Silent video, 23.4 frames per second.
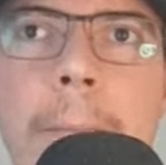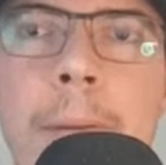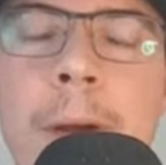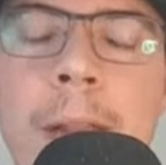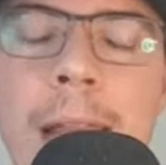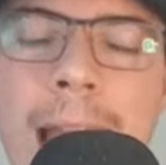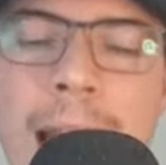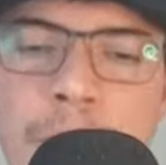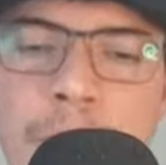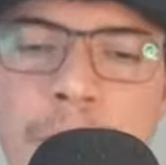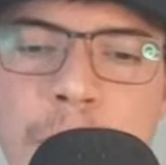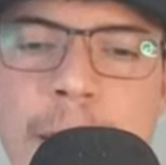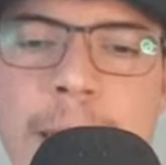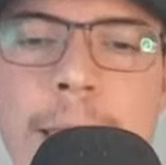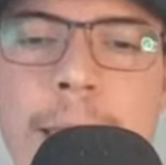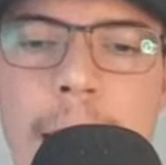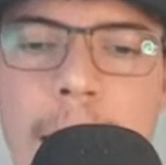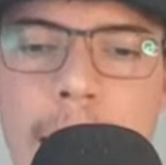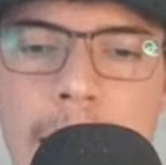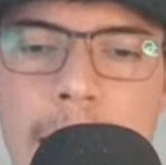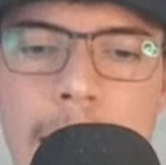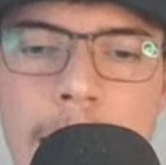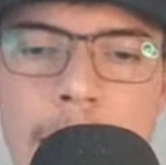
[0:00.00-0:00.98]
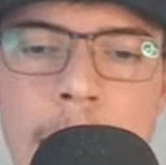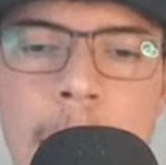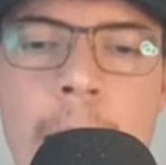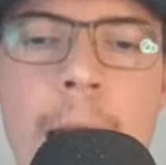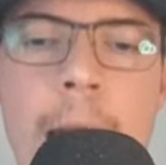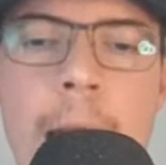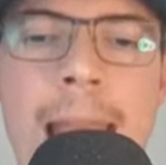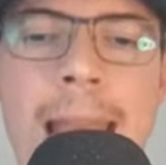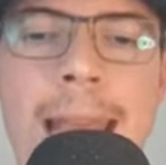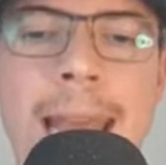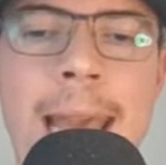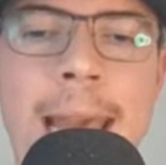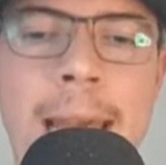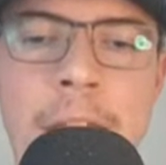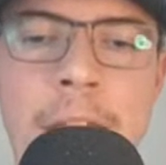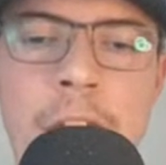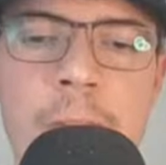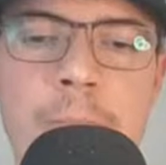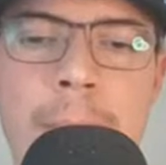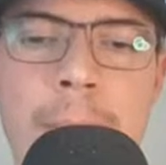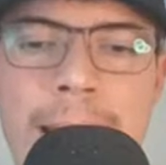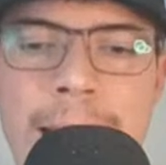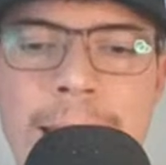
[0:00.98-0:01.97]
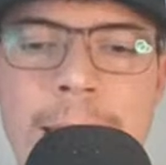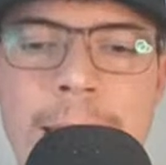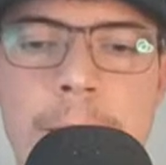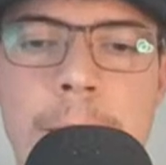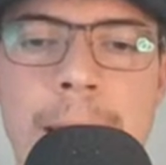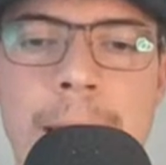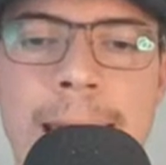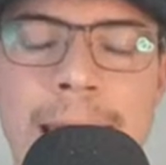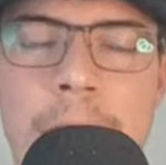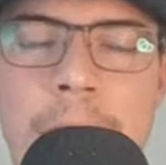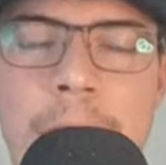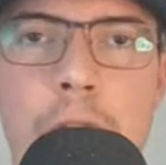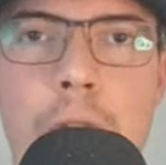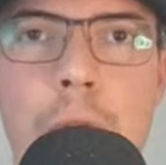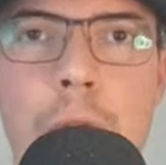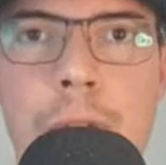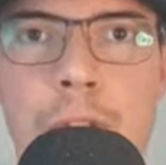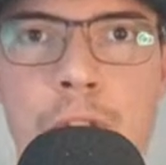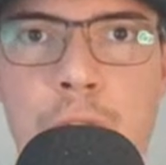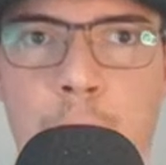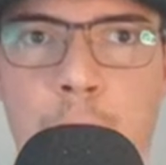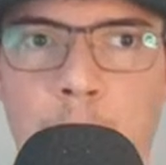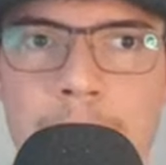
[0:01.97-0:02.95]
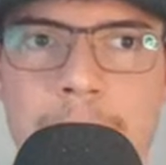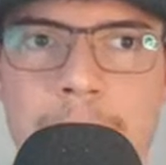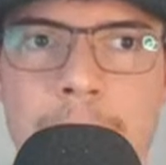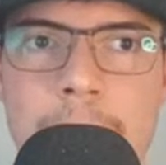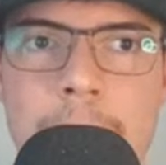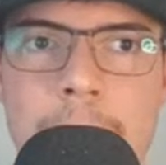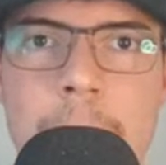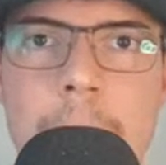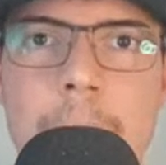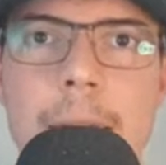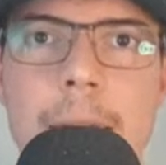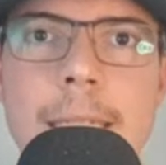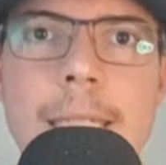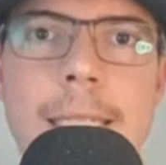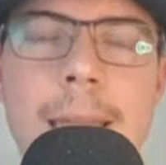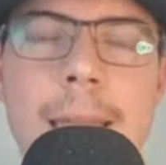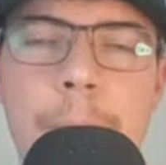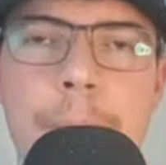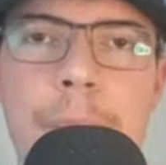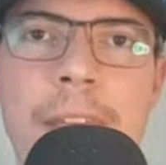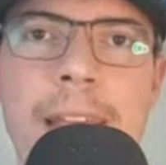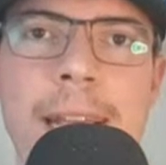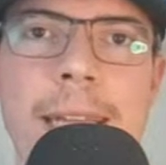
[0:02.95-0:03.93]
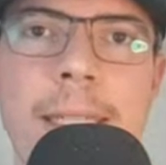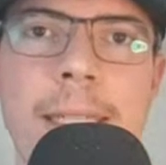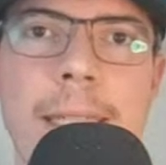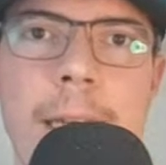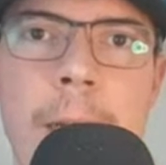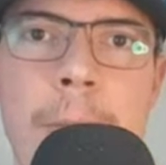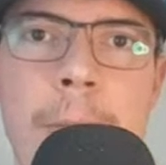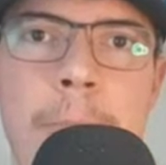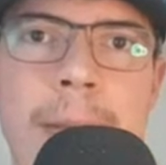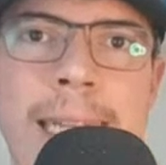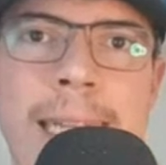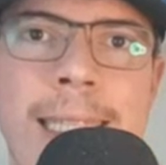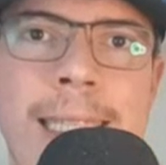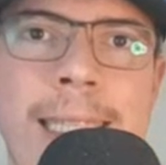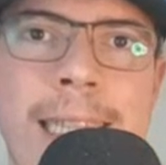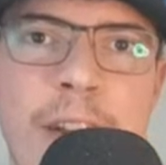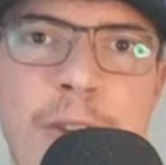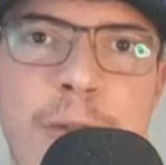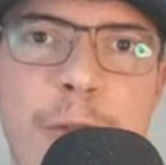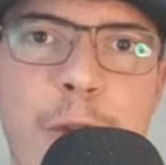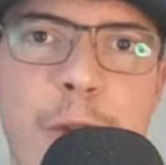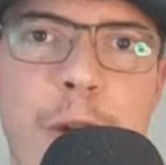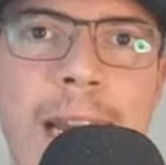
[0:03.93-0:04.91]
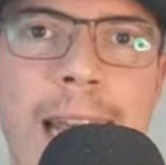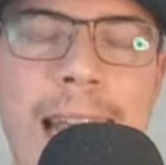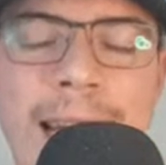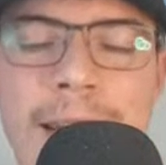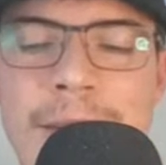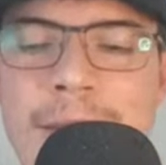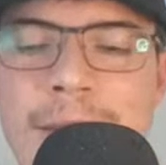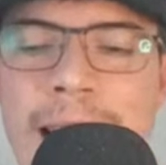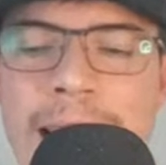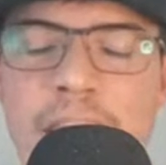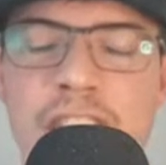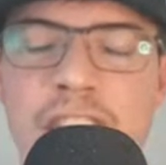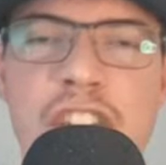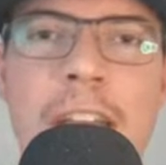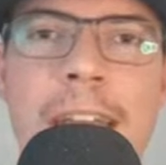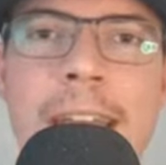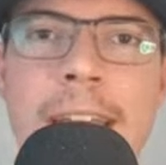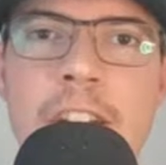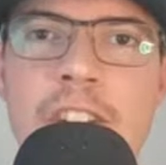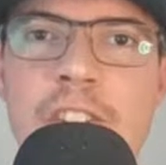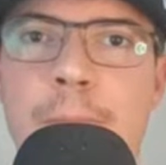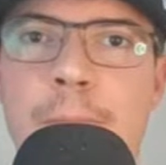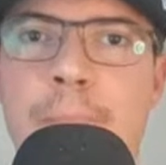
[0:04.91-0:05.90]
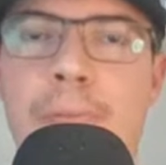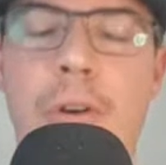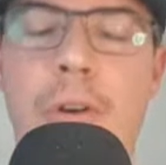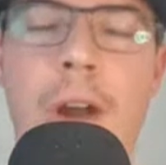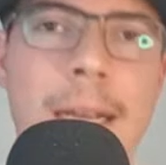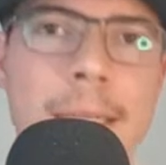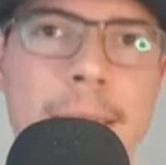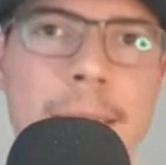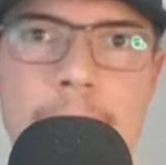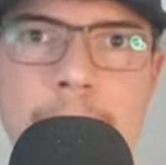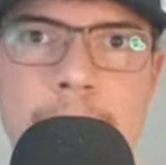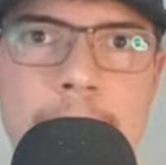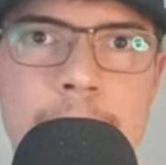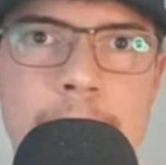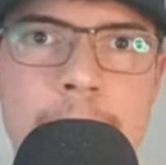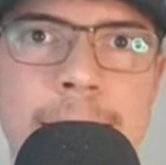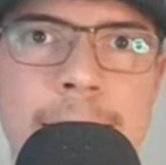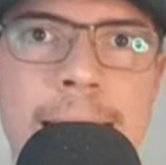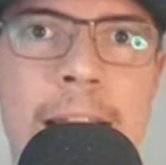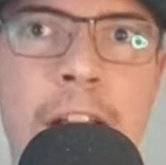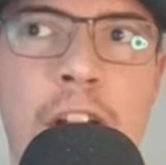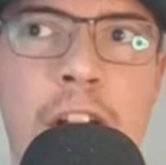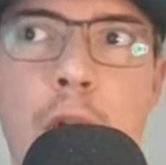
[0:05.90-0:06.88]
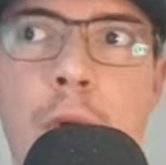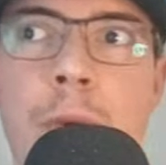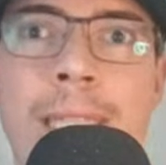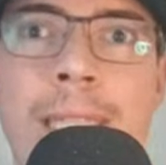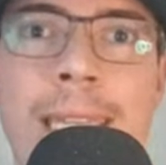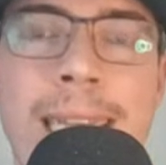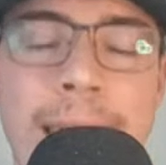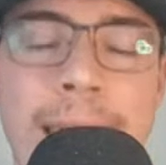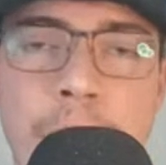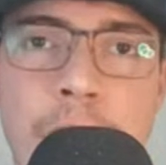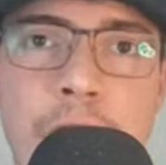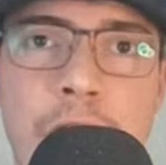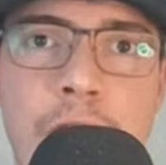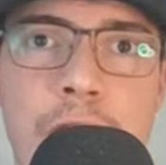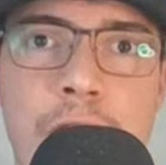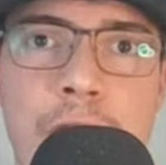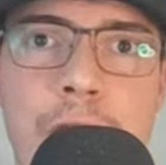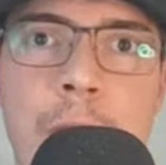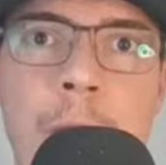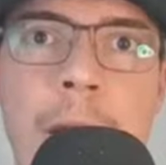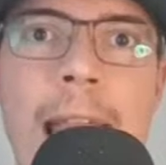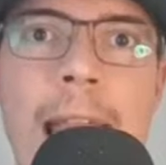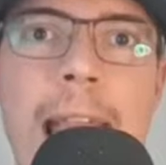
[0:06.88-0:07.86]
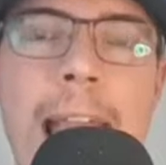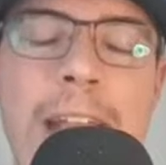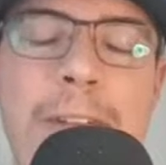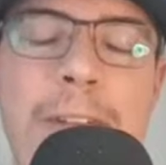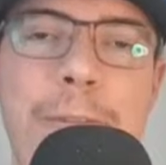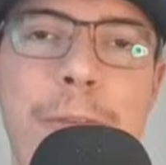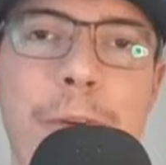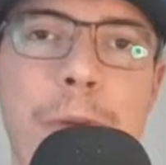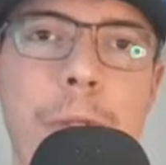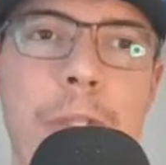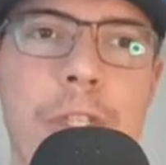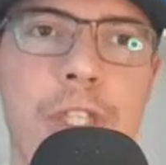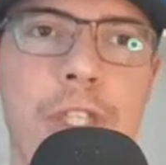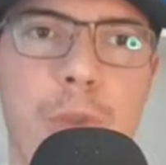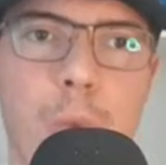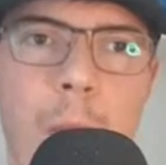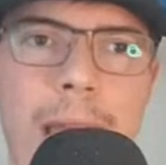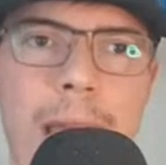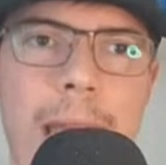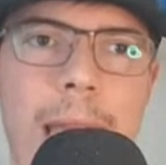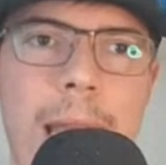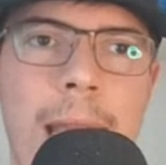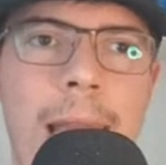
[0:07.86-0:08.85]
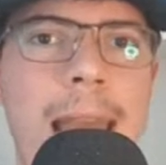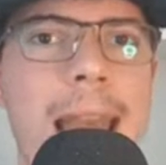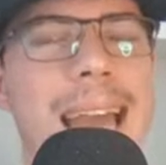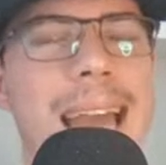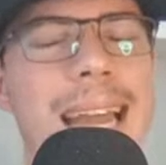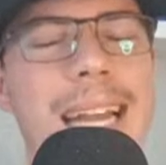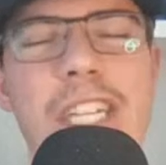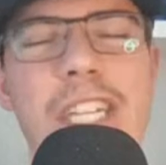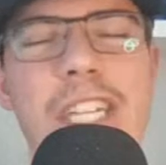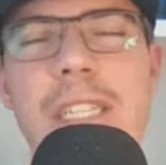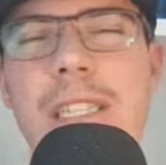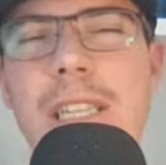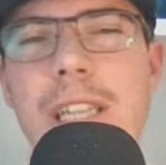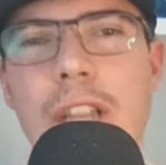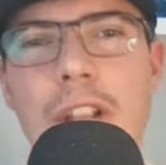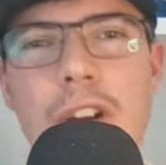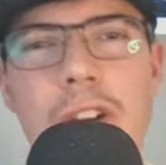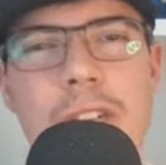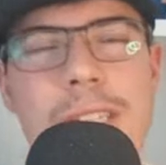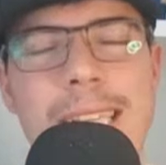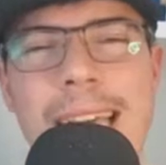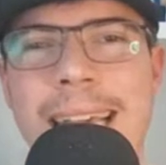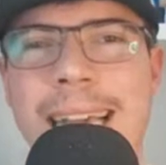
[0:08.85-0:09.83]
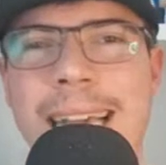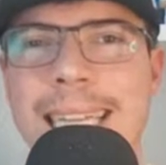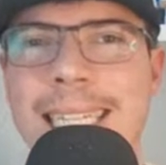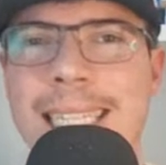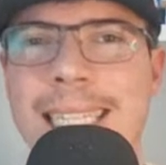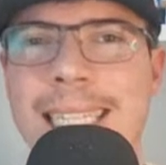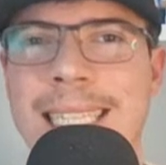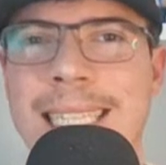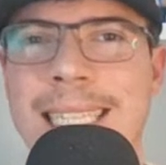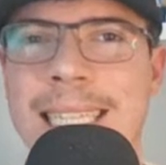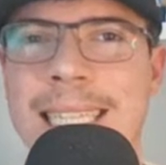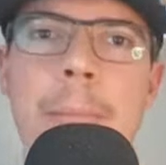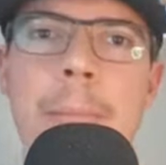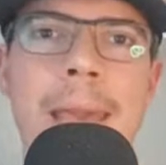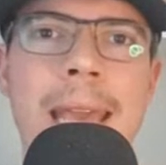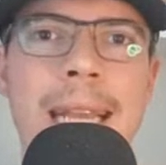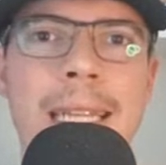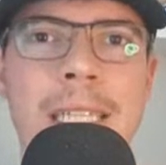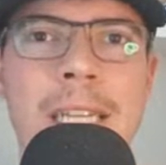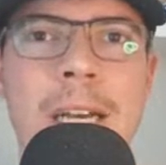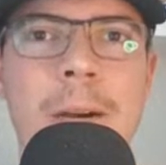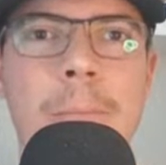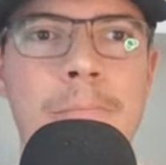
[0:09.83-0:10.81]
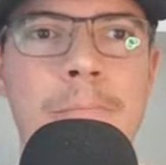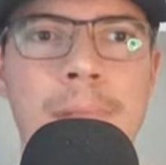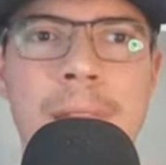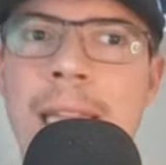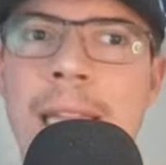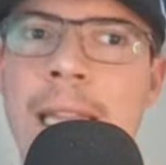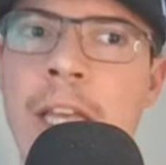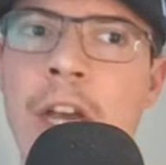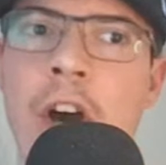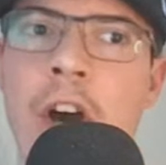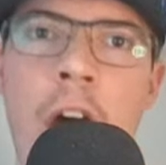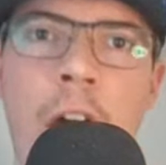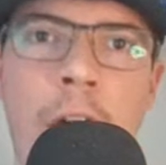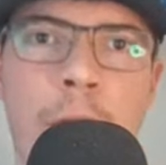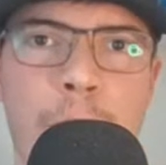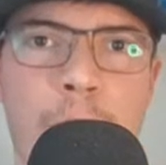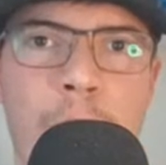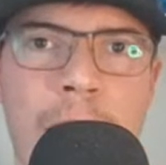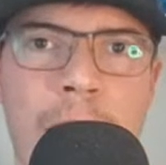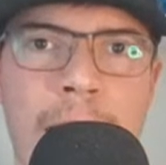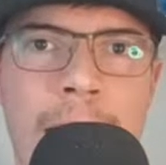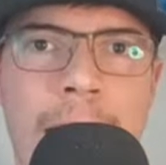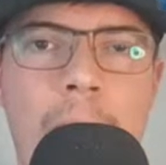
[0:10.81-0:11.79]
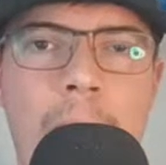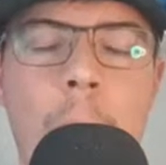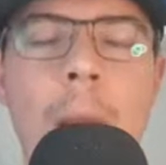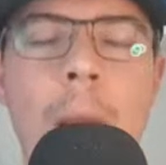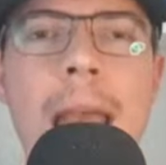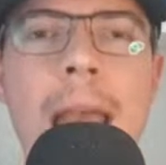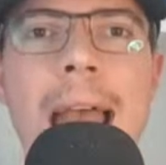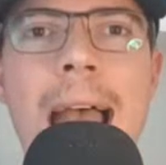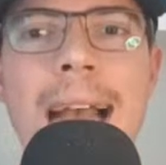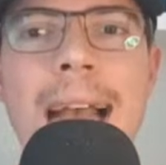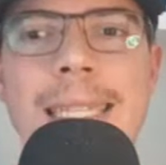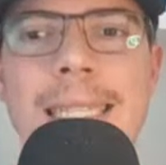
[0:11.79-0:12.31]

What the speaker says: But every time a hitter makes a mechanical tweak, something is going to be different in that chain of processes that goes into a full swing. And it just looks like his timing is completely off right now